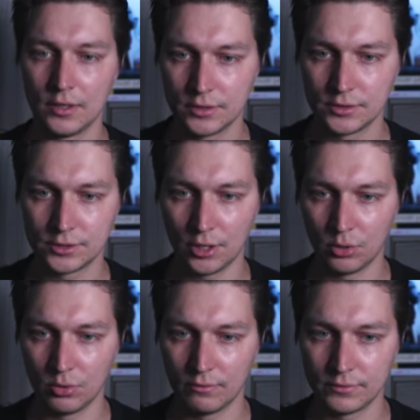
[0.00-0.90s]

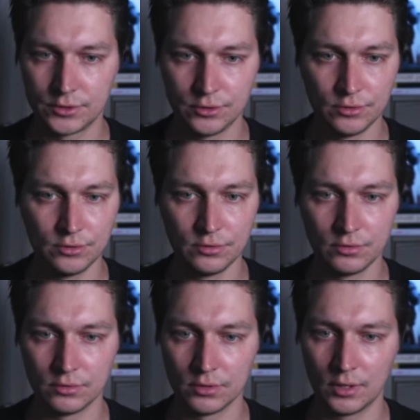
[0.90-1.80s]
So
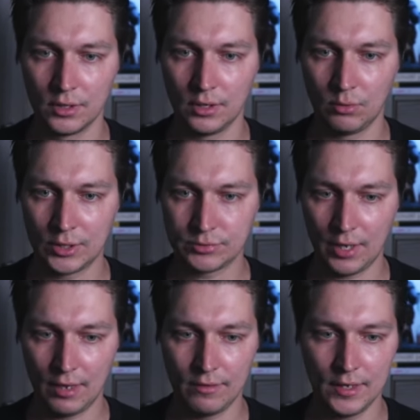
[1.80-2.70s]
to once we
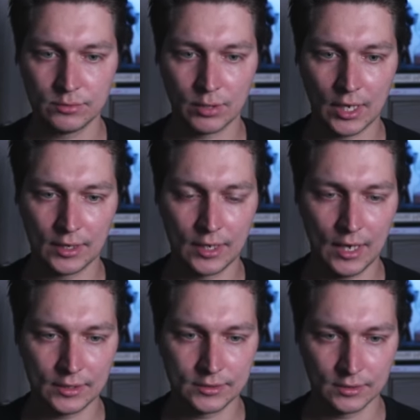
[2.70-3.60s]
have this, we can
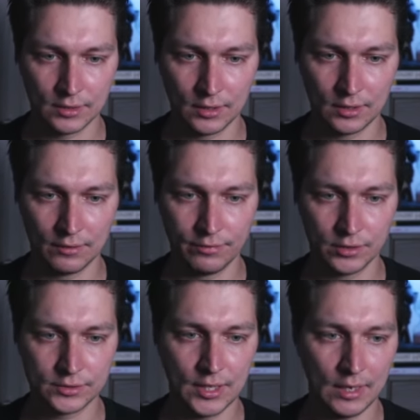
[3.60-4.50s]
get
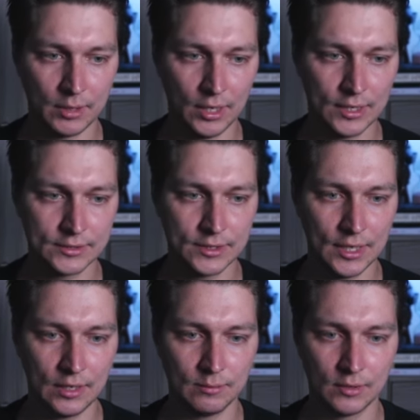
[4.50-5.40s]
first name and last
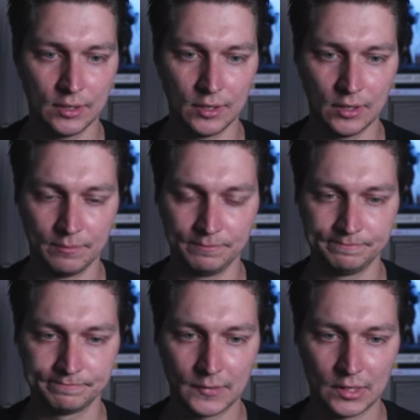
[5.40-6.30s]
name,
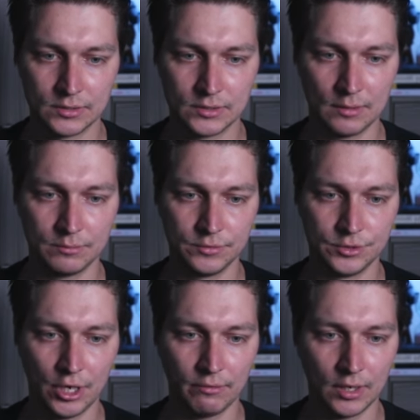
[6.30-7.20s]
some
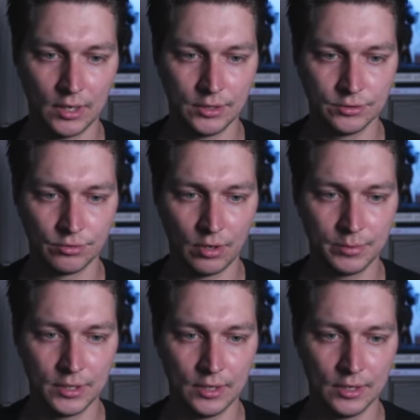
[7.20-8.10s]
Java interop
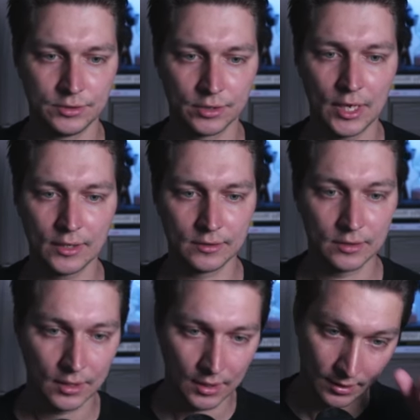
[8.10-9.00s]
here to get
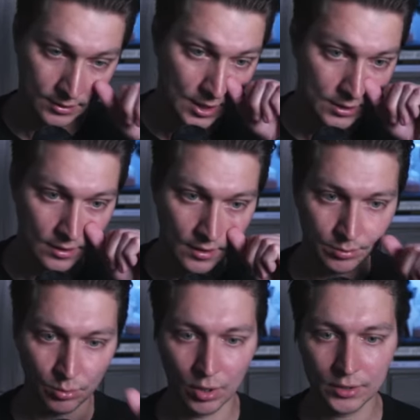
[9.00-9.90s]
the data
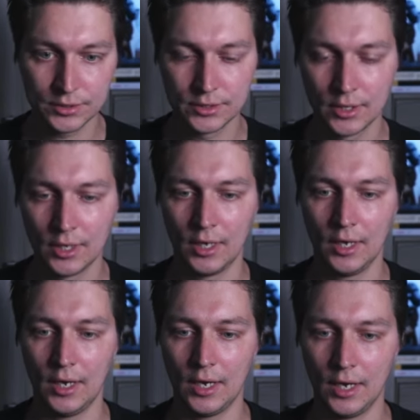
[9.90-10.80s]
that we want.
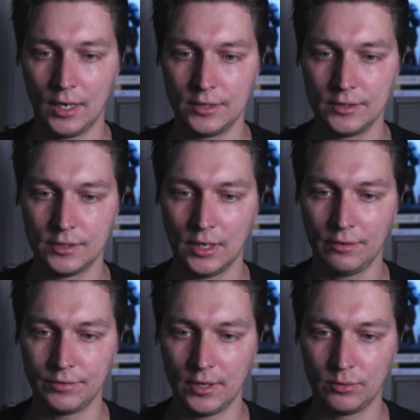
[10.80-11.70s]
And
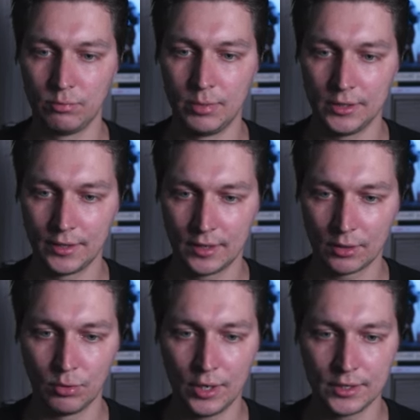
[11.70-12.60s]
after that, we're building the
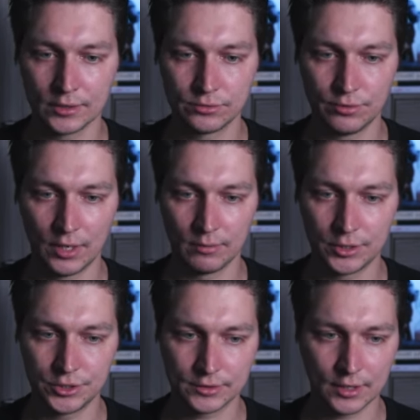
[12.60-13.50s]
greeting string by
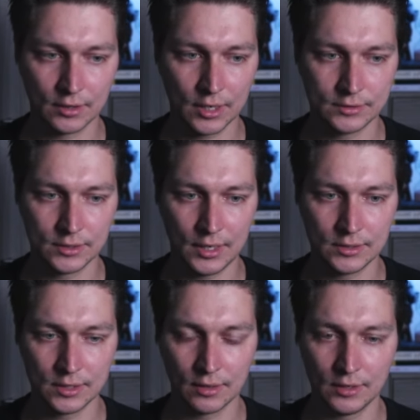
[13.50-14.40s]
just
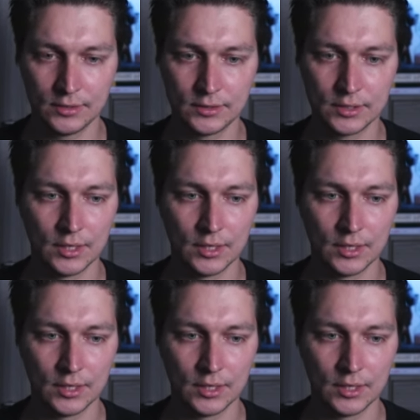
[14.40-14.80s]
concatenating these